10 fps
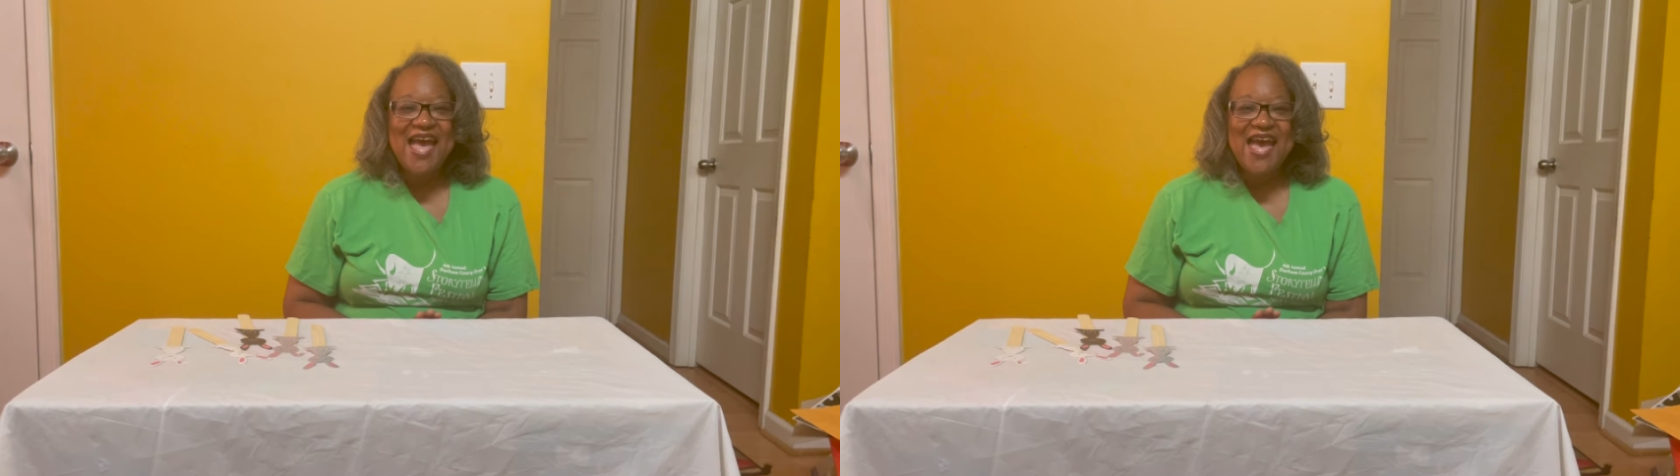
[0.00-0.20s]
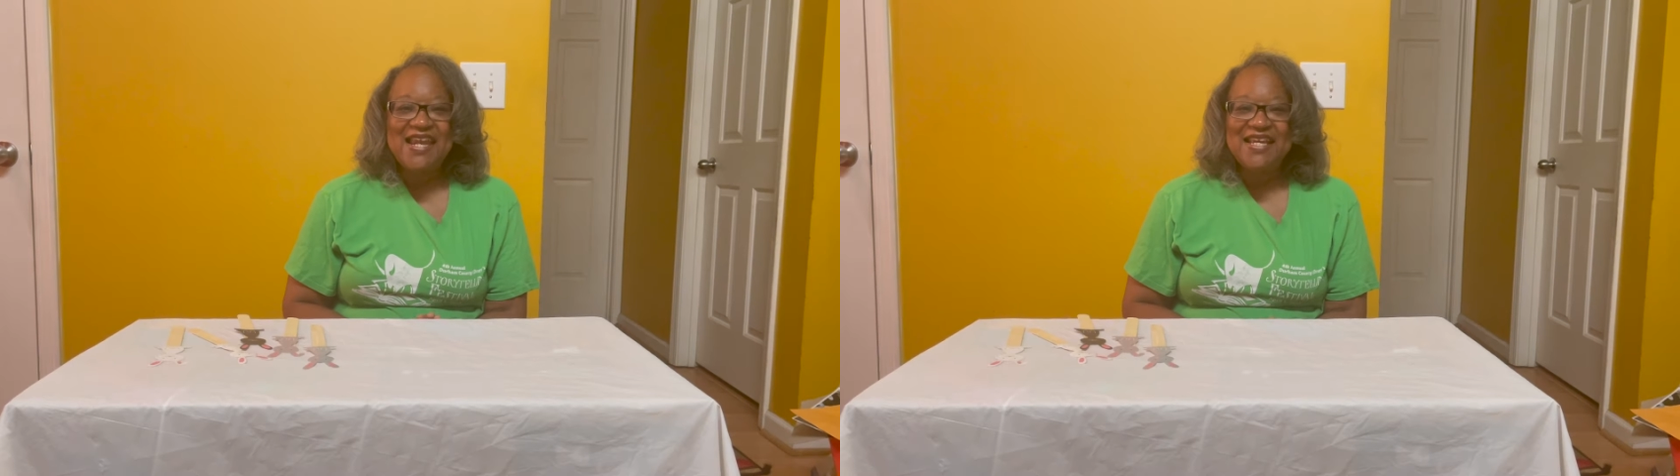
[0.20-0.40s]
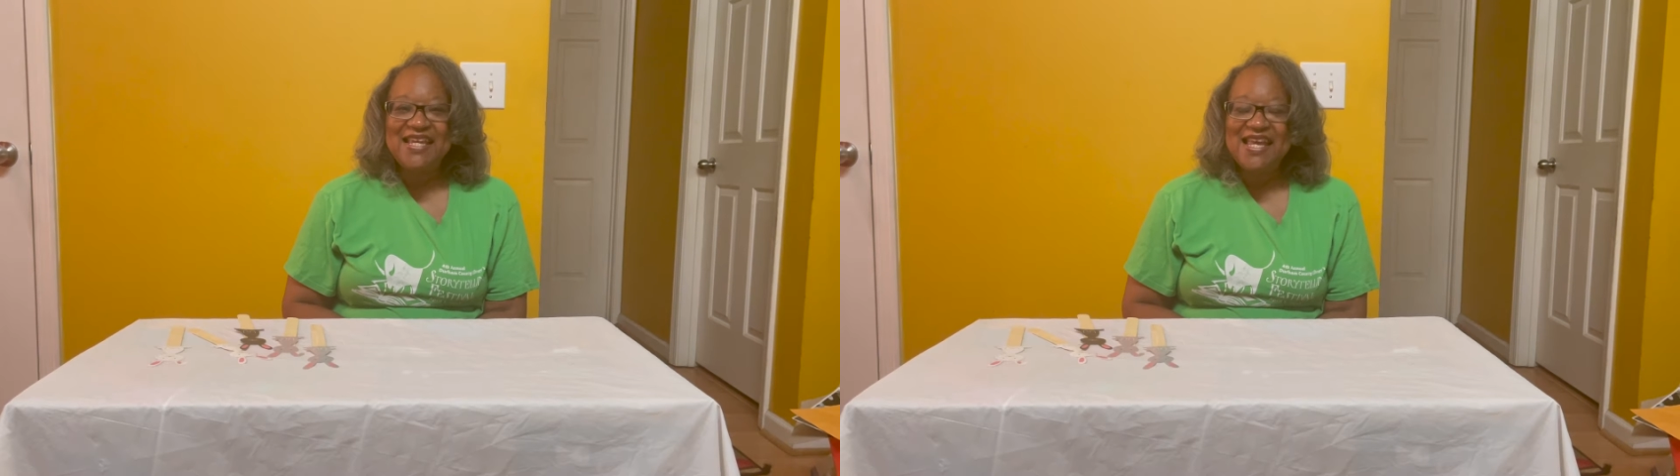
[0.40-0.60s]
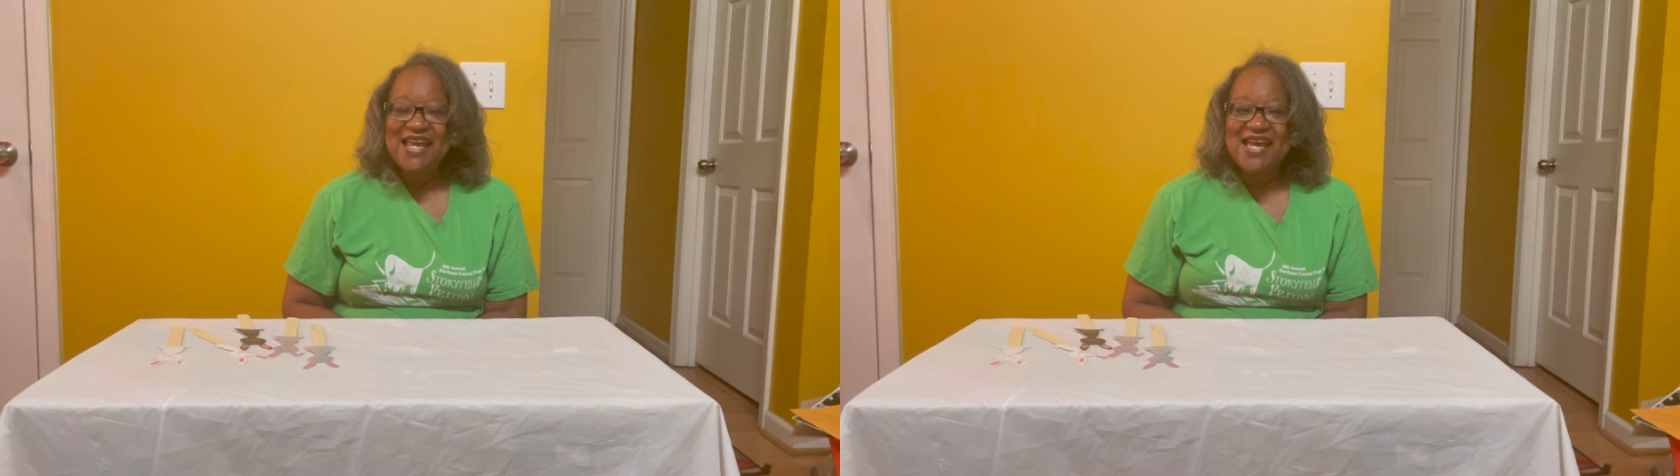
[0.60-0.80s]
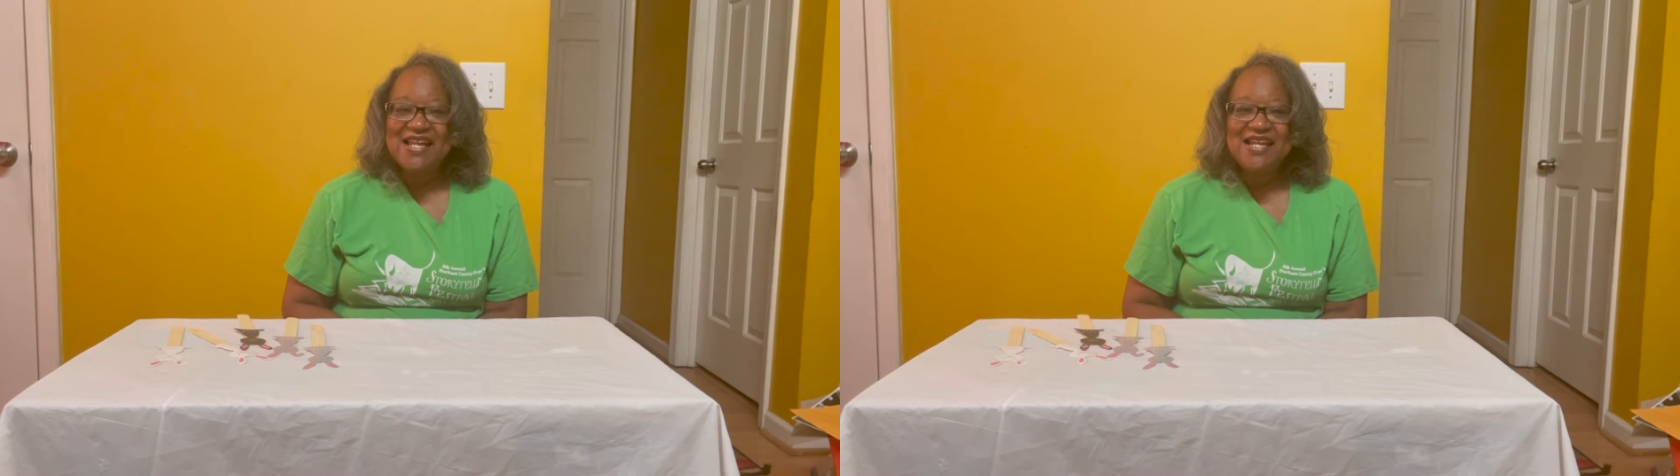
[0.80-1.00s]
And
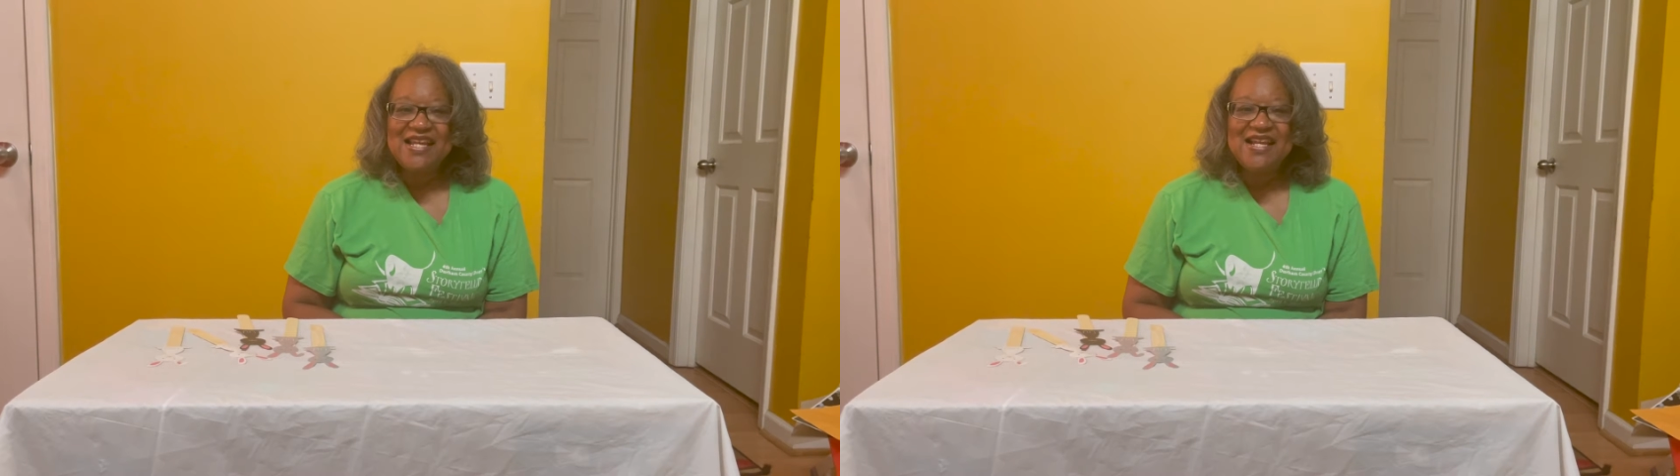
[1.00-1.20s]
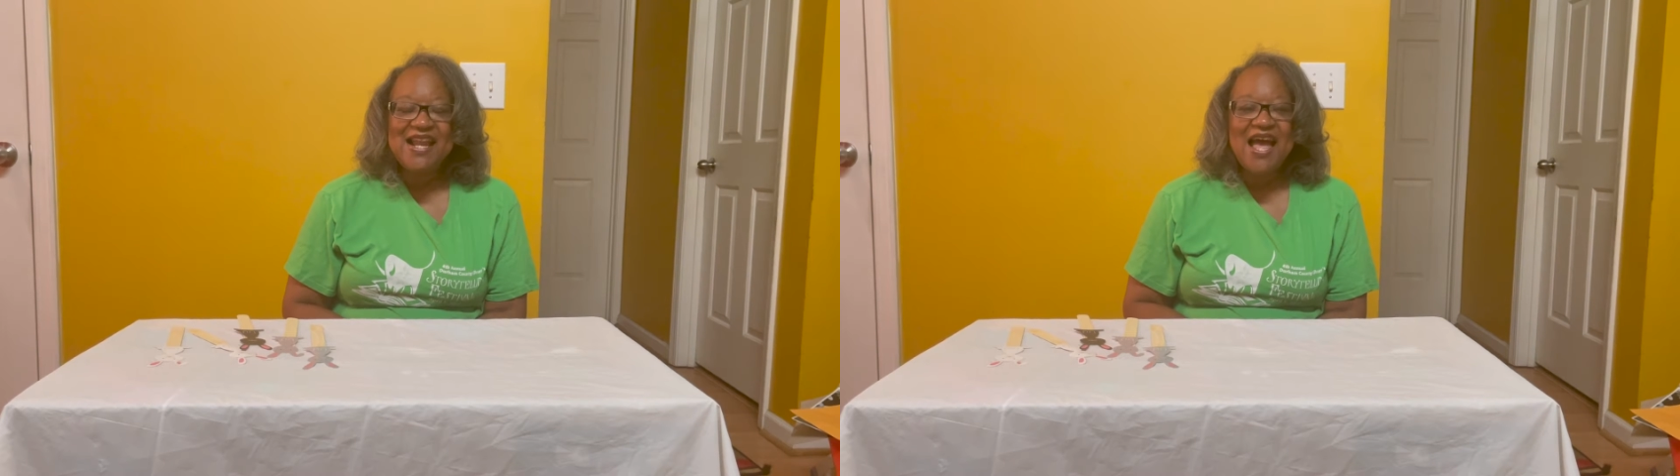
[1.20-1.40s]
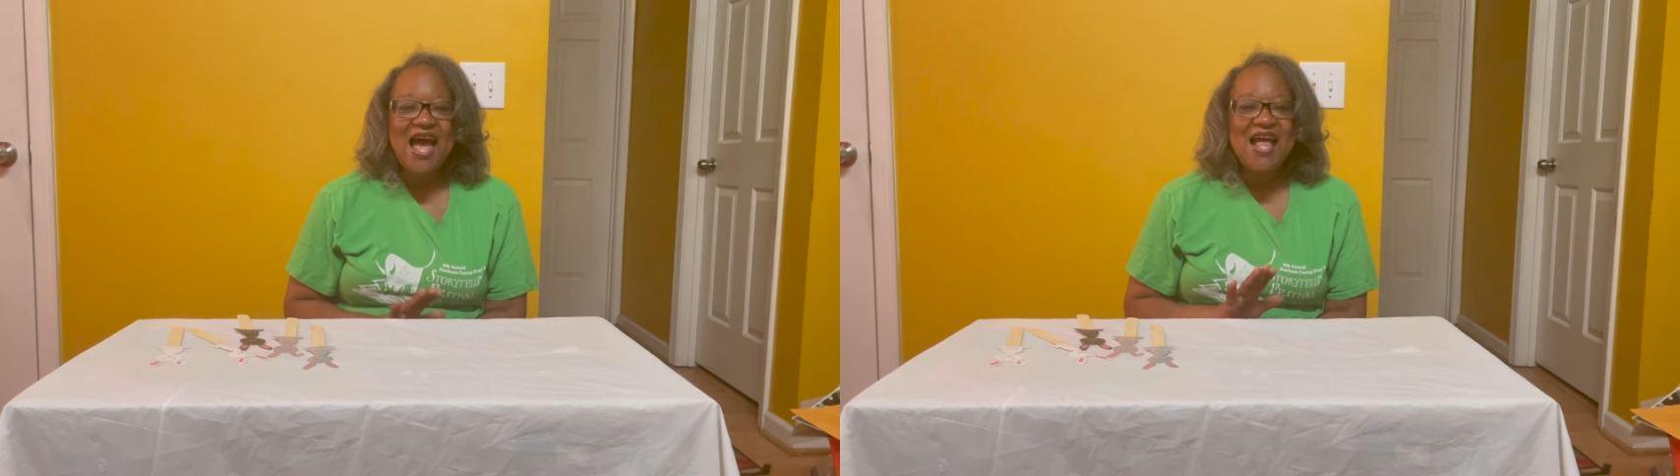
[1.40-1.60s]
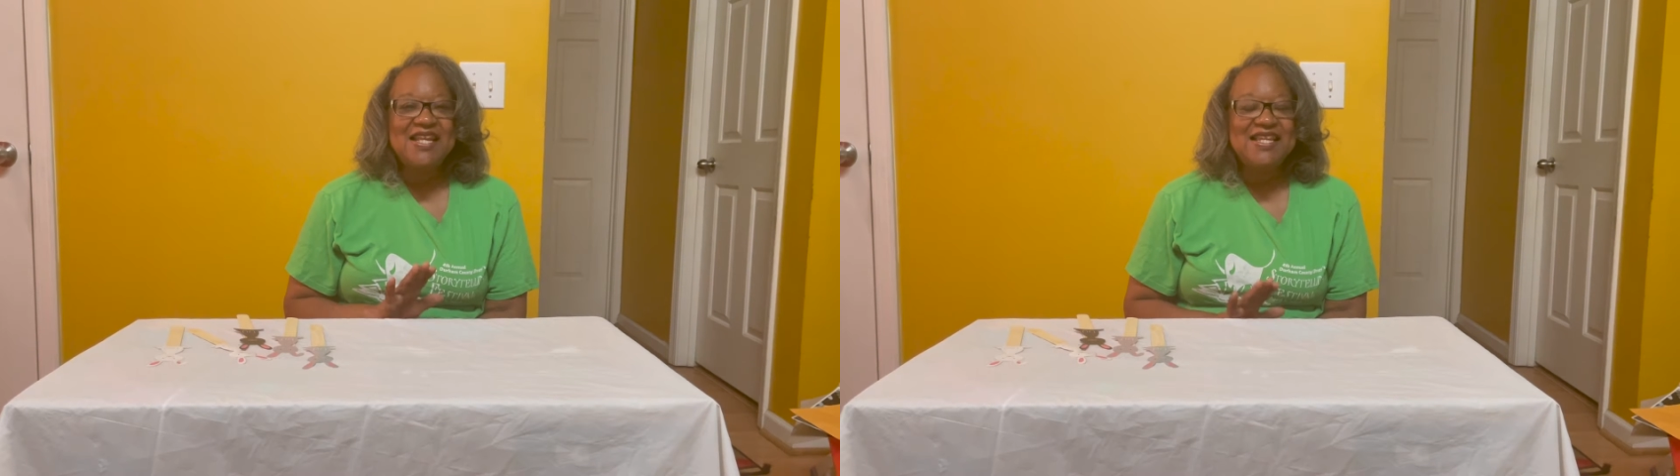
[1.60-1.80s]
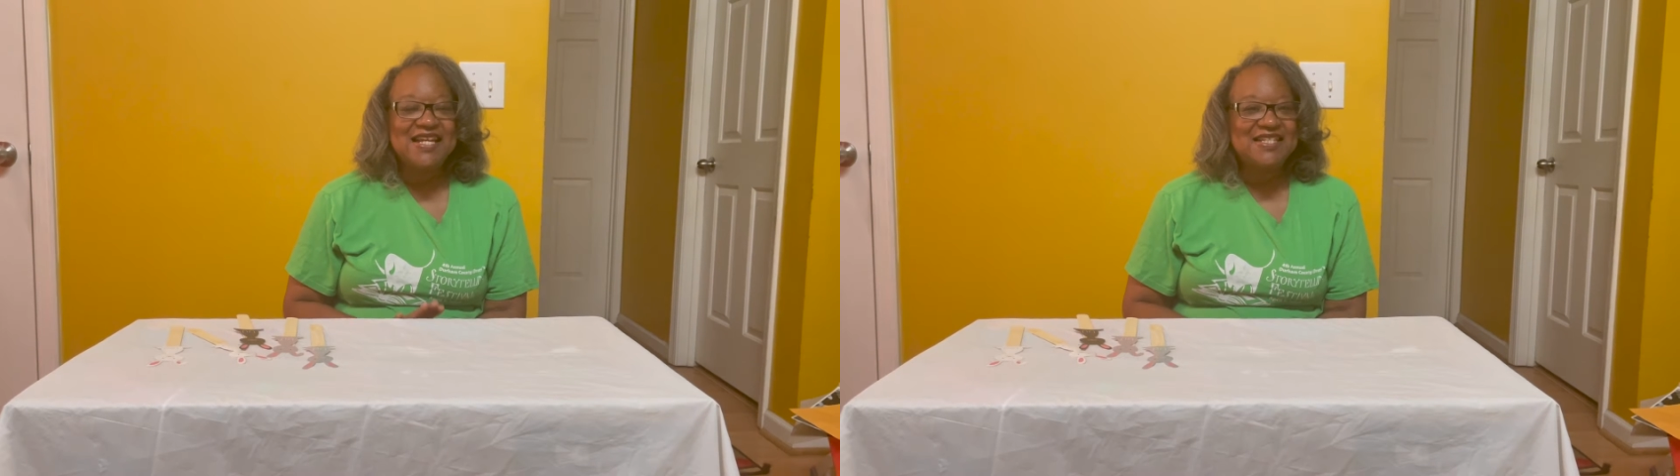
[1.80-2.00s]
again,
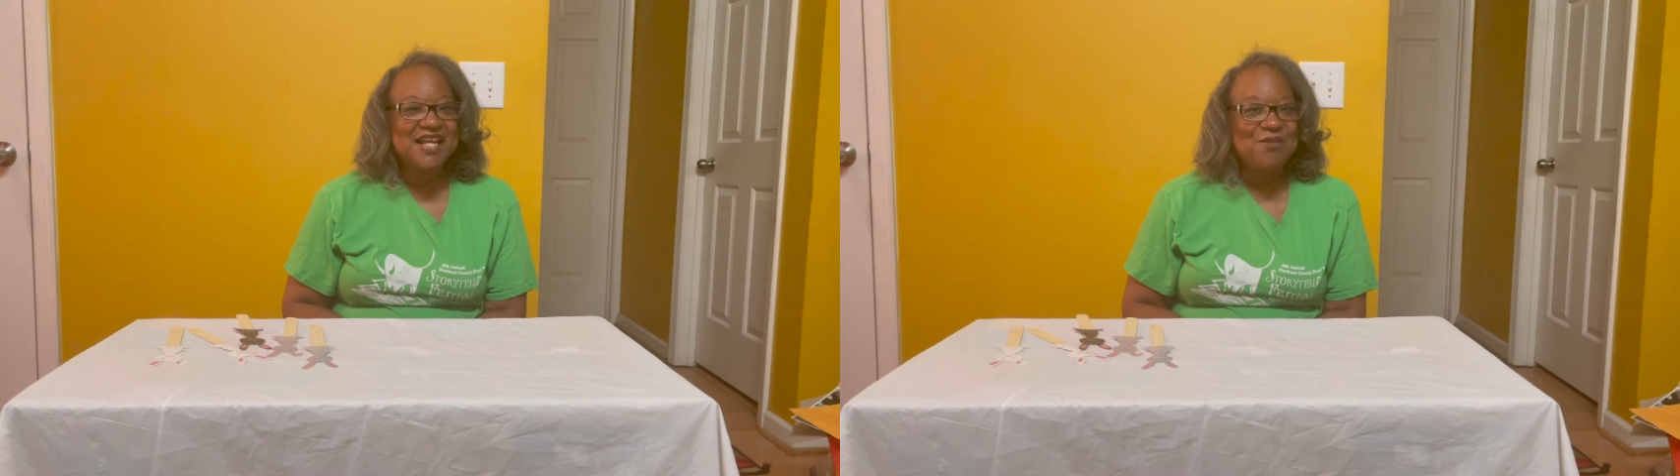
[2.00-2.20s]
next